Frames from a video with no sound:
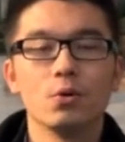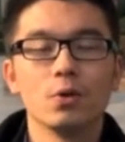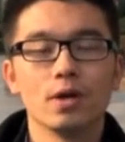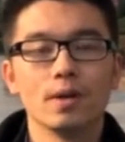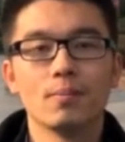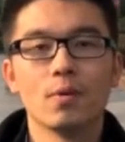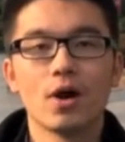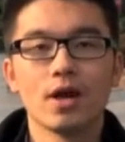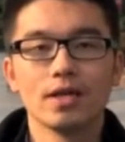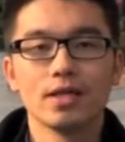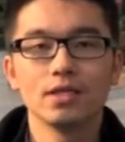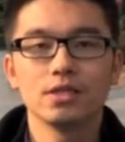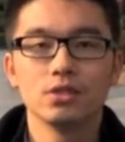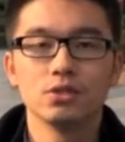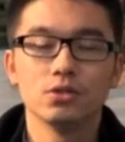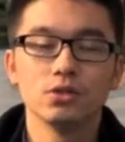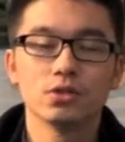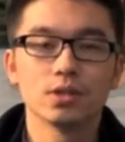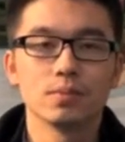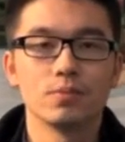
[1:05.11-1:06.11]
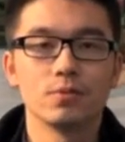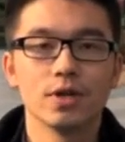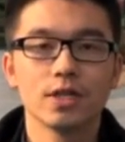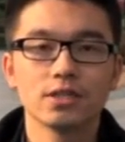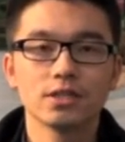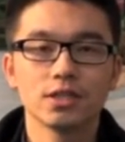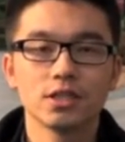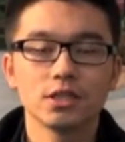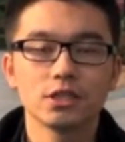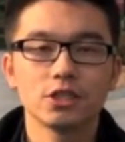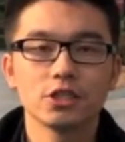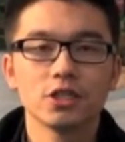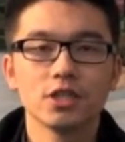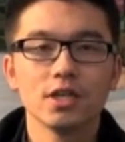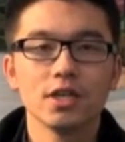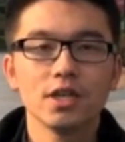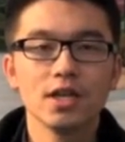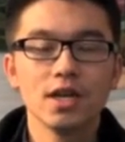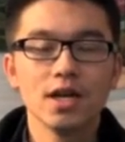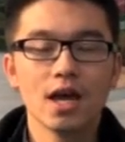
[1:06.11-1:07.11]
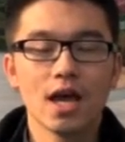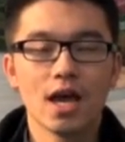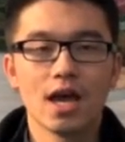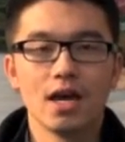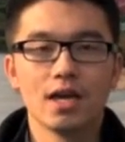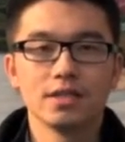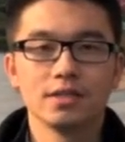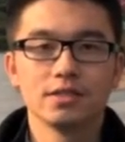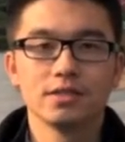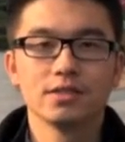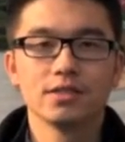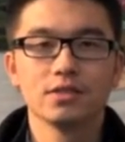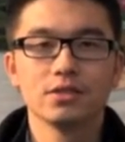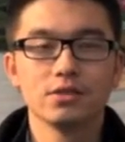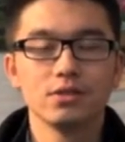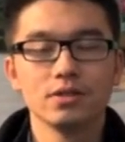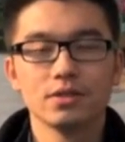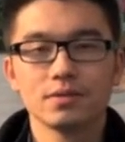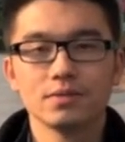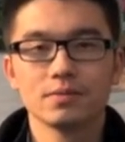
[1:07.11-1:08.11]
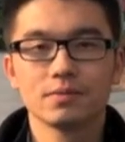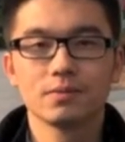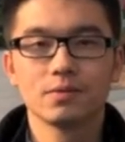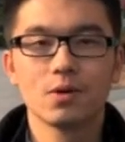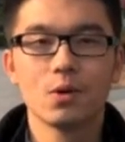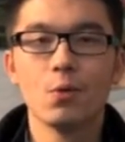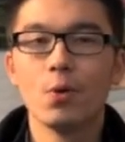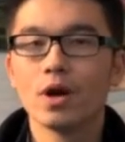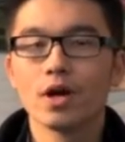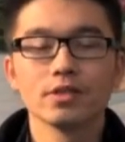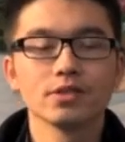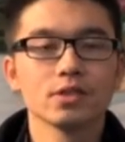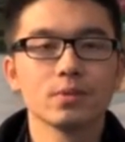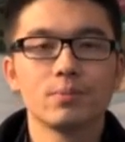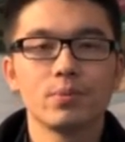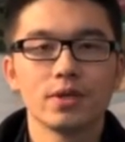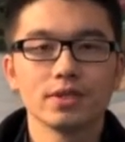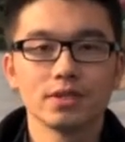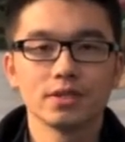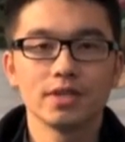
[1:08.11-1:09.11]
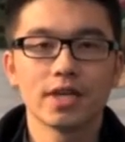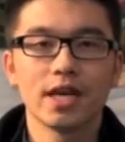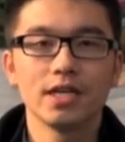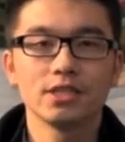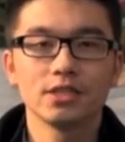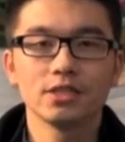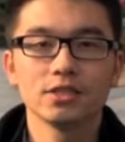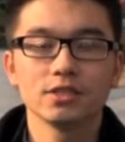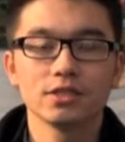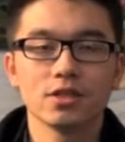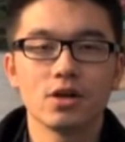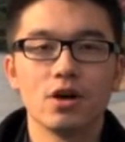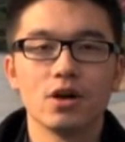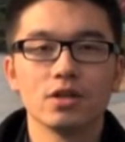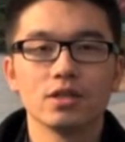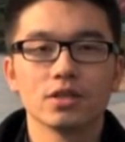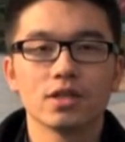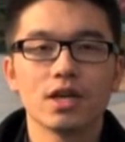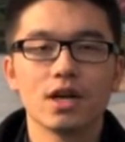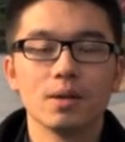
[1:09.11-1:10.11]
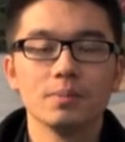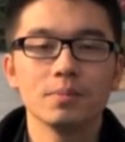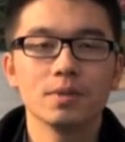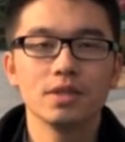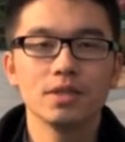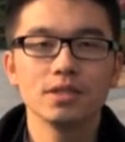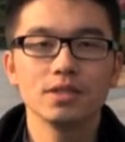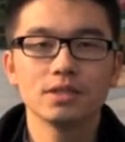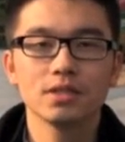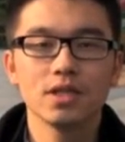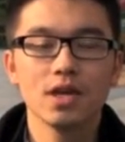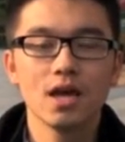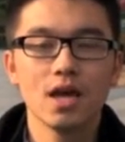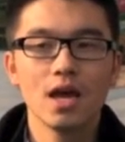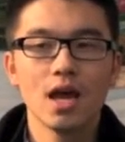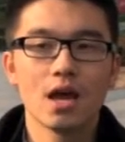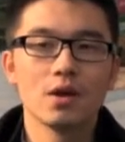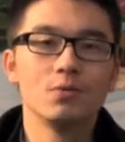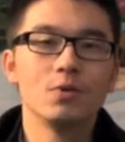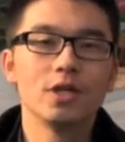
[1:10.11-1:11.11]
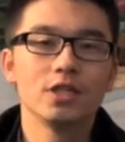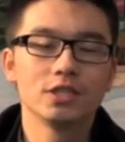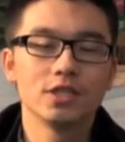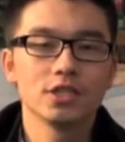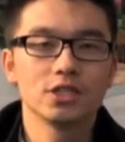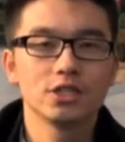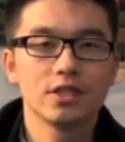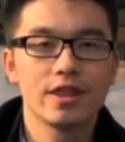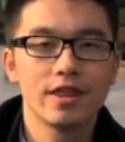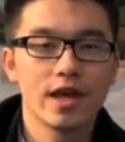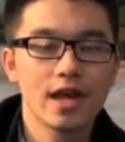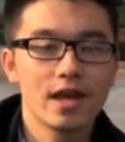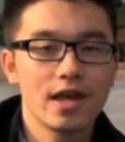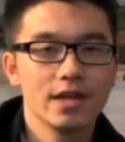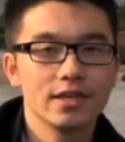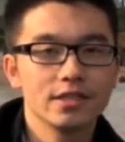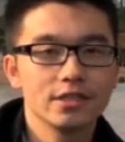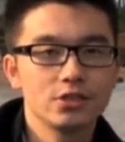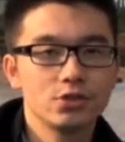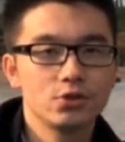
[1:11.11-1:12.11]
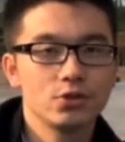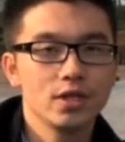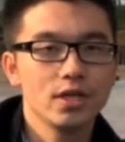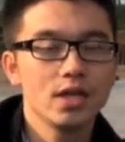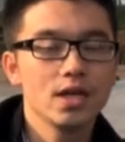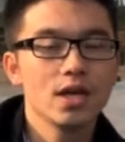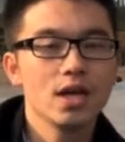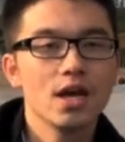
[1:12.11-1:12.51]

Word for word: We might need to do some research and work on some presentations on companies and research their industry.